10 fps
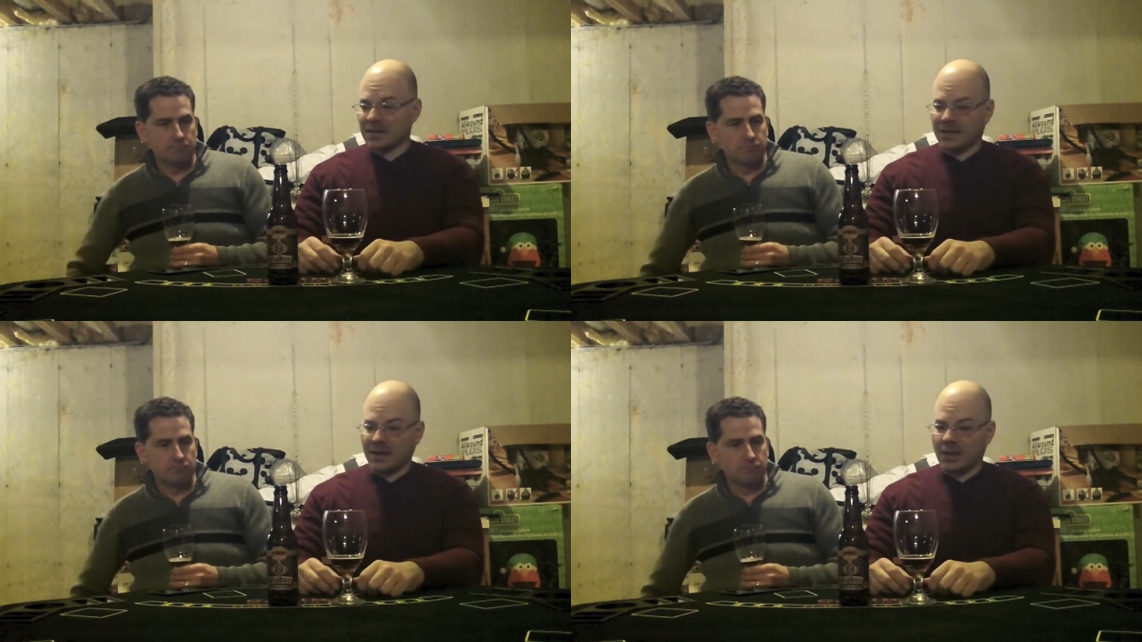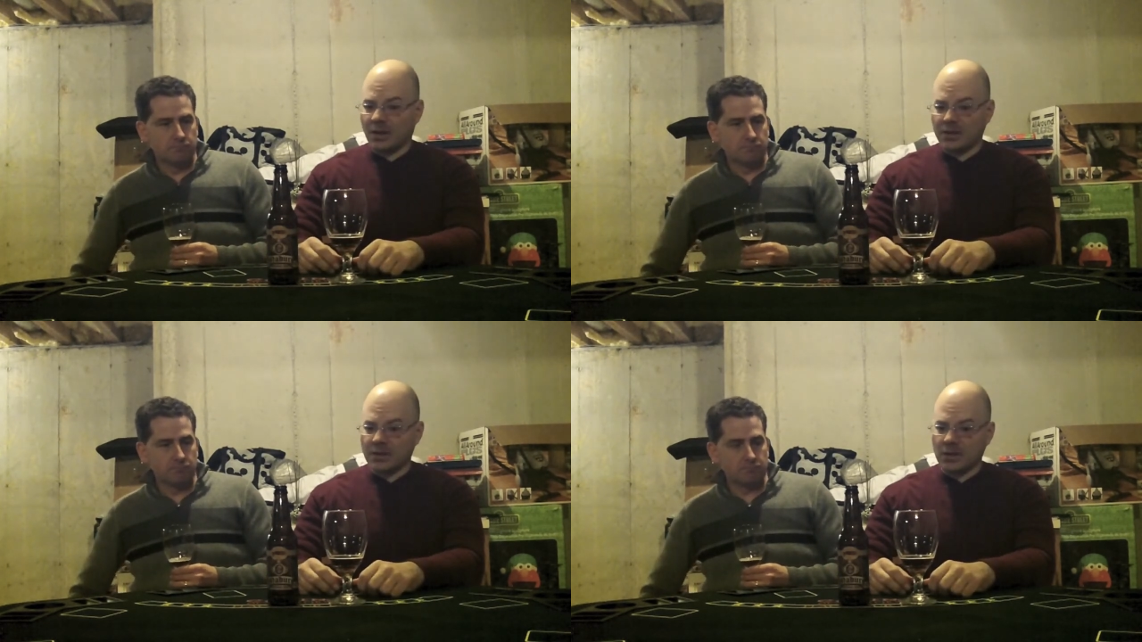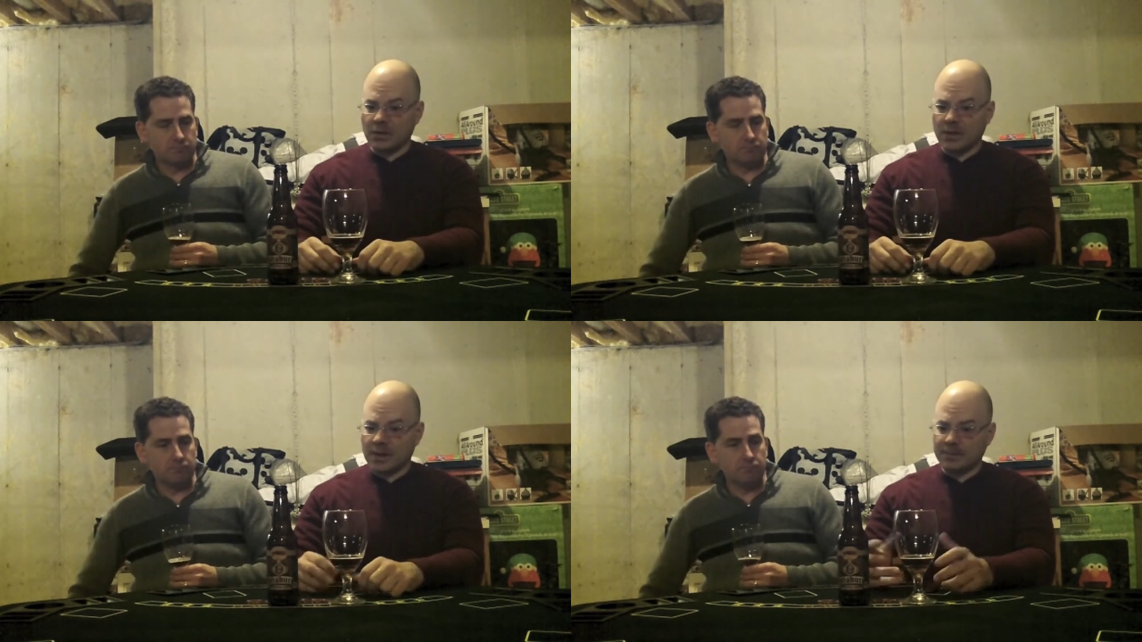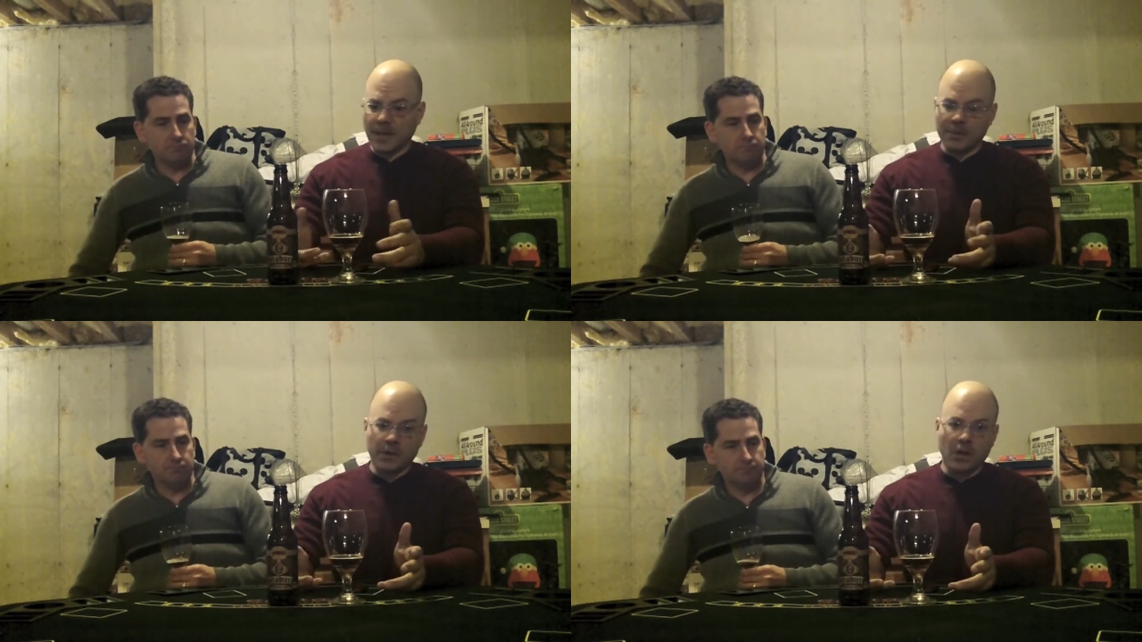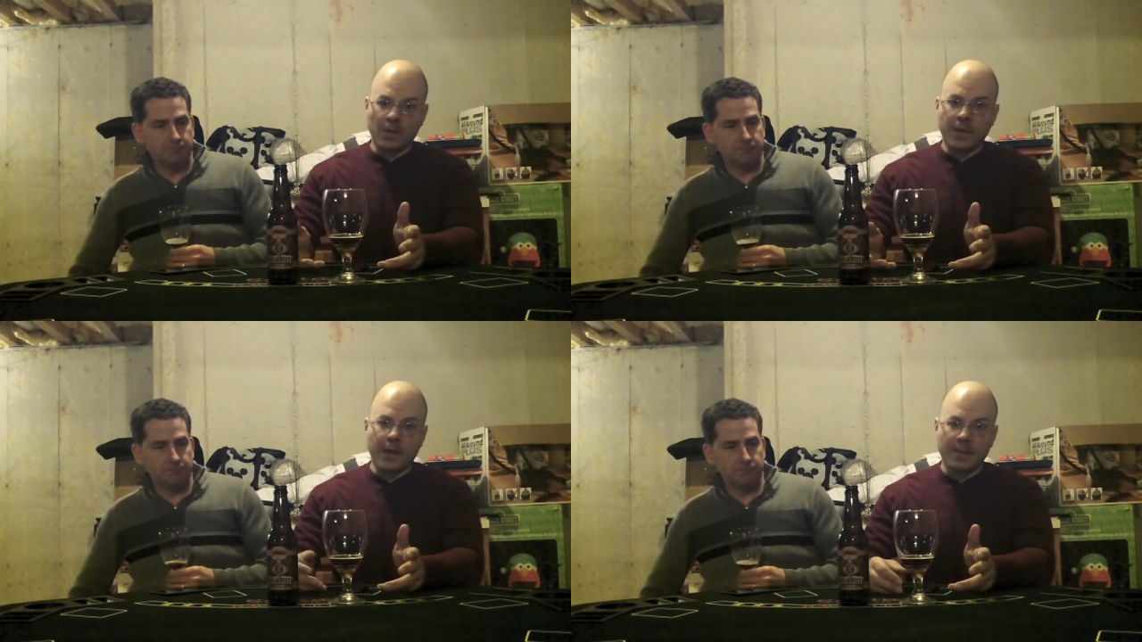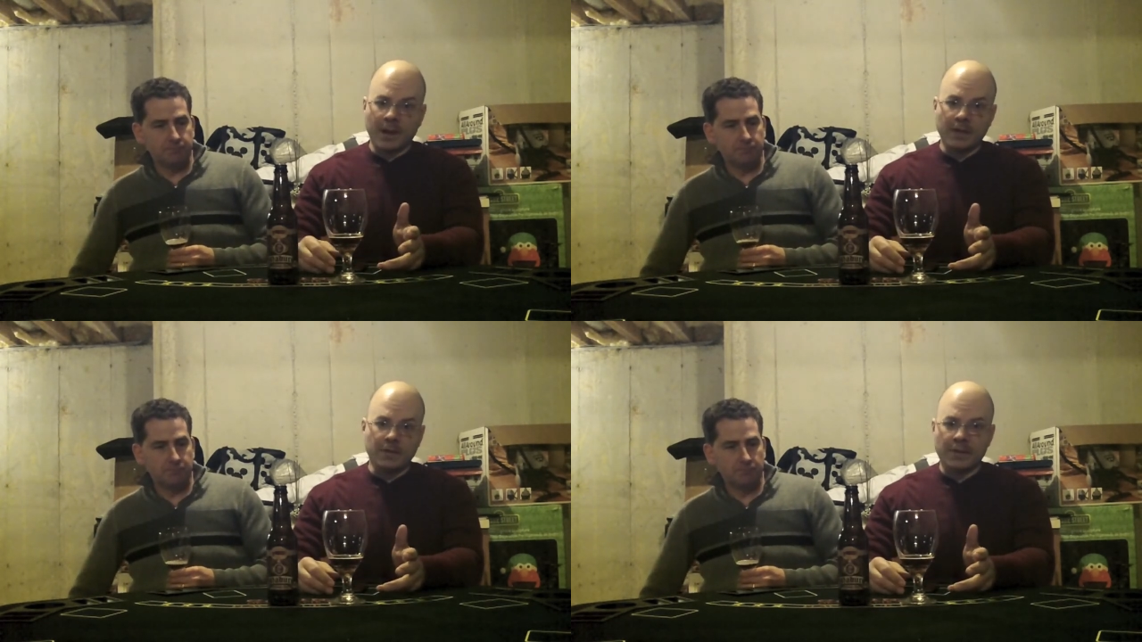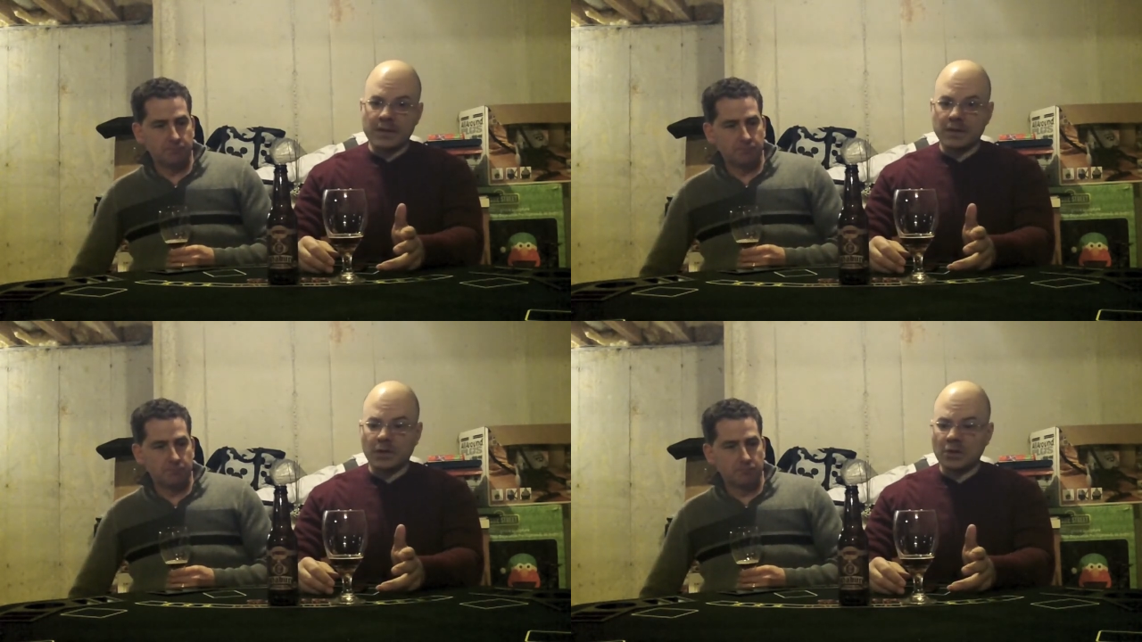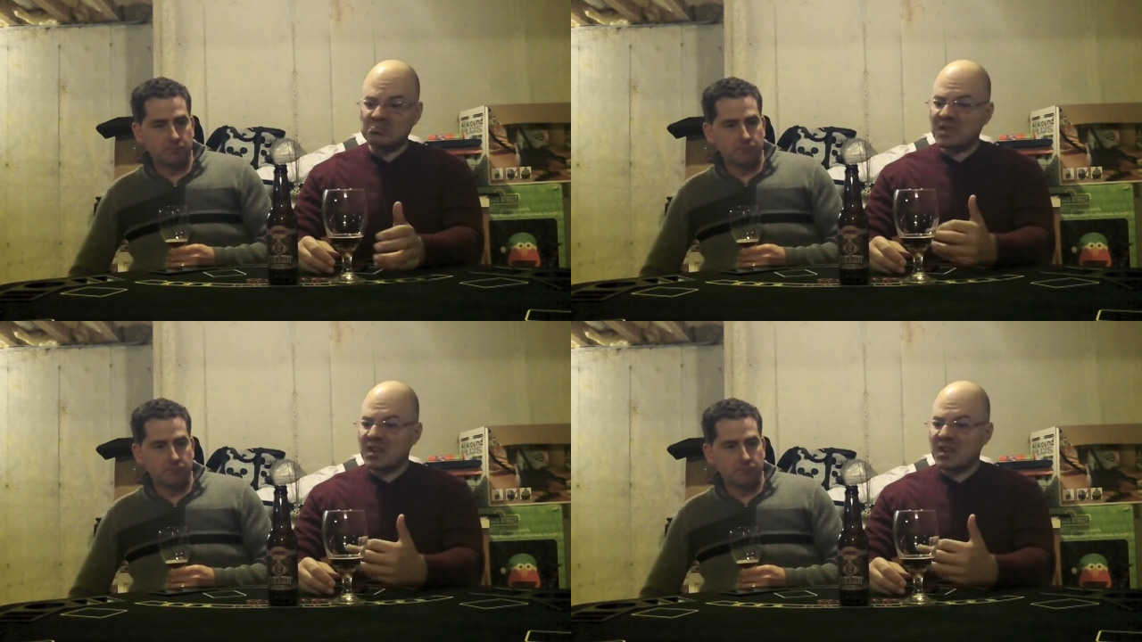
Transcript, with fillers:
Speaker 1: I think also I'm I'm gonna go with the A minus on this too.